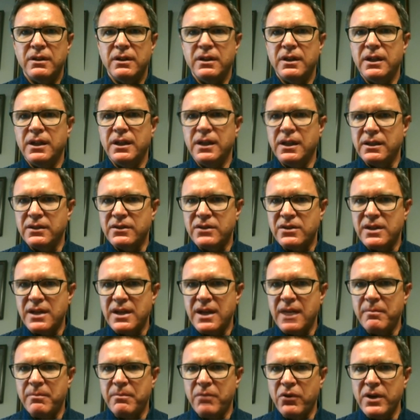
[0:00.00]
in a
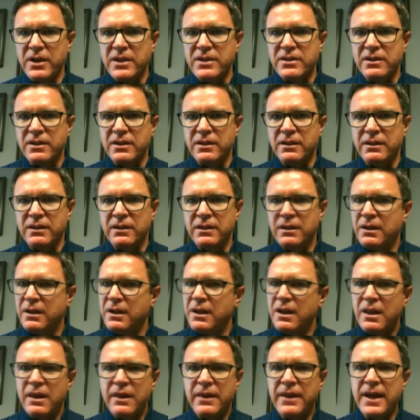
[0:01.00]
state prison,
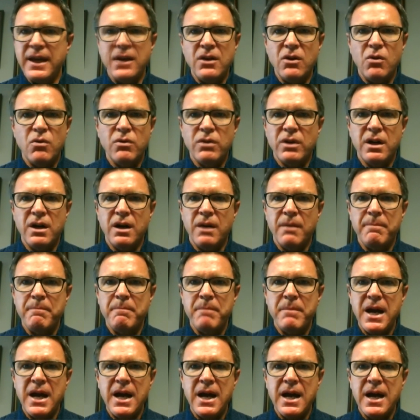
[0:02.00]
they don't come
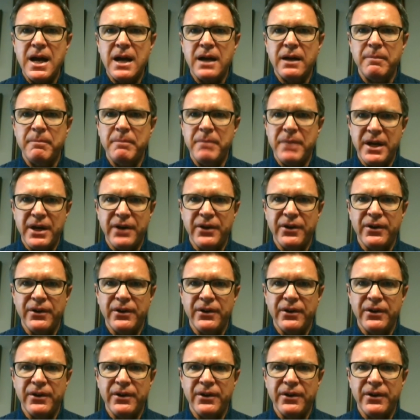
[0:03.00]
back better.